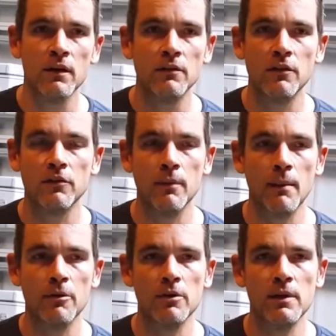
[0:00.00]
Just
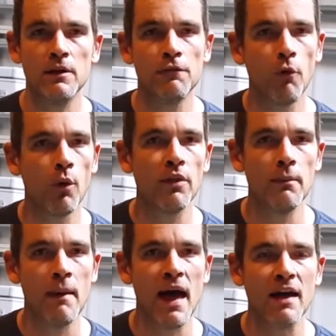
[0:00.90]
remember, you need 4 that
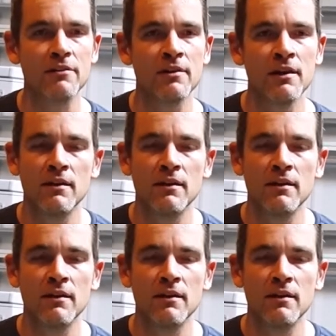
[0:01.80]
match.